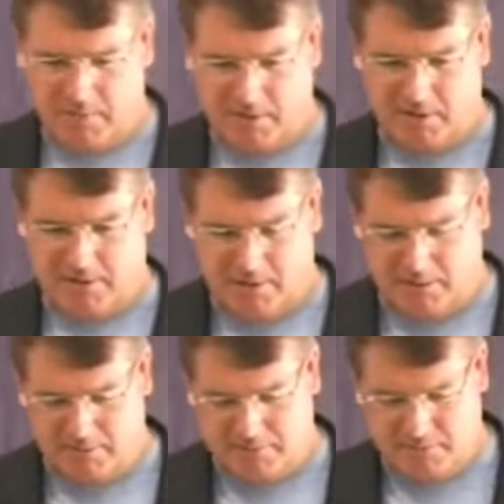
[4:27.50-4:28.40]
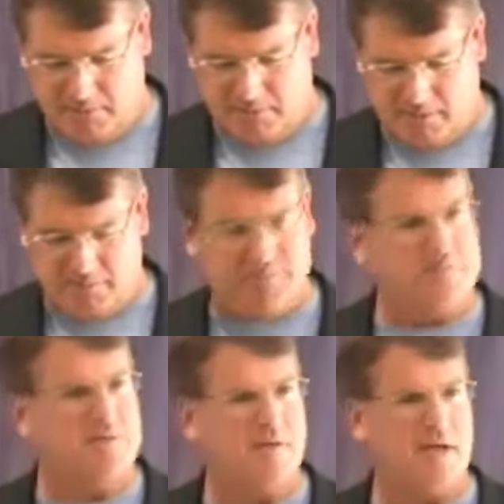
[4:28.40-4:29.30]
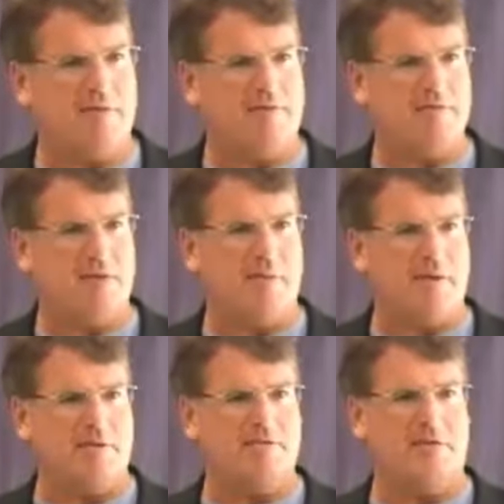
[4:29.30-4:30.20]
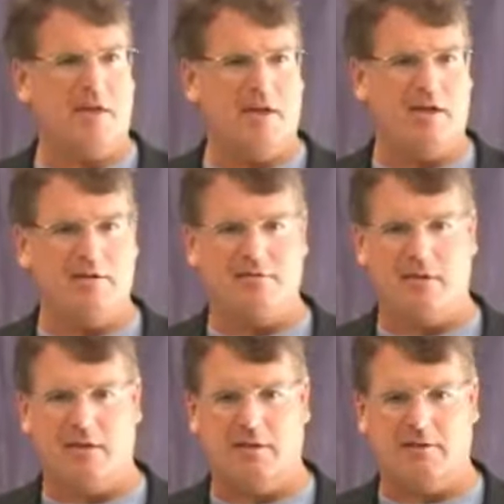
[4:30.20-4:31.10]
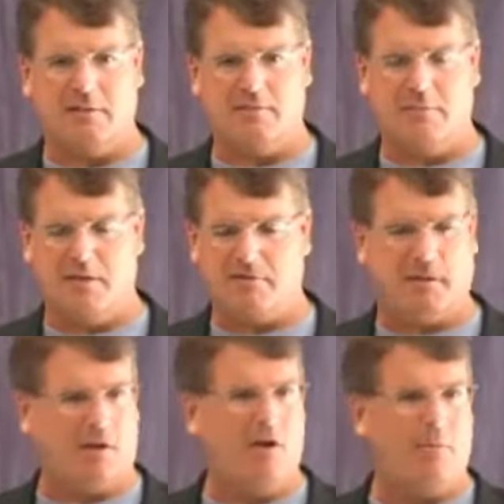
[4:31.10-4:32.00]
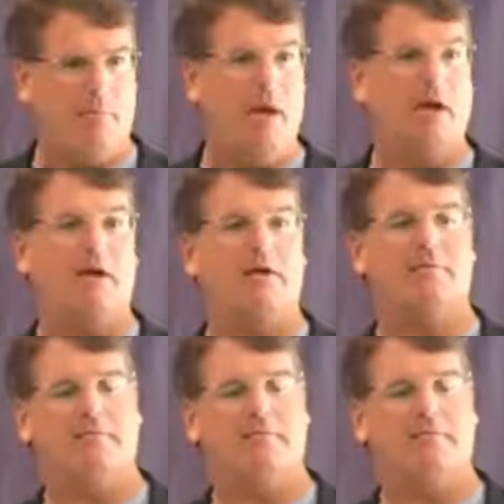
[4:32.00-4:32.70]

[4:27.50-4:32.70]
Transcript: I'm going to have to say about this today is that it's basically all bunk.